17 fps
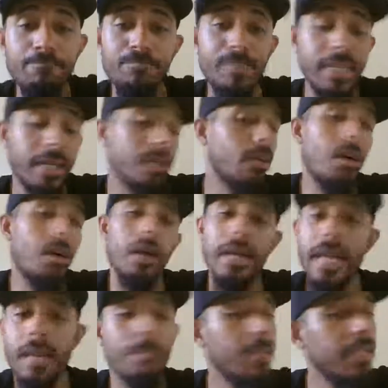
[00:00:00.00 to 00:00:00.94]
Derek Carr
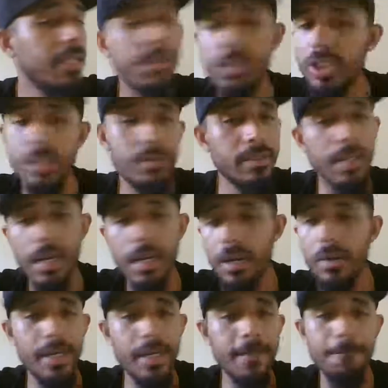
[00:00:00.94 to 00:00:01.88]
can't beat the Chiefs in
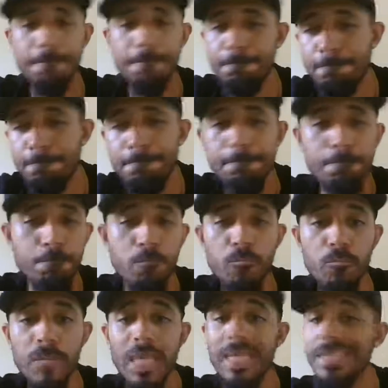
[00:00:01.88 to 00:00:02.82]
Arrowhead.
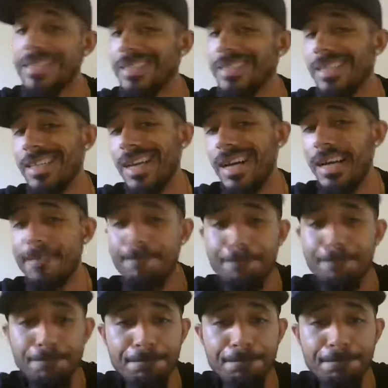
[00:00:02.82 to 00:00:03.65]
He just cannot.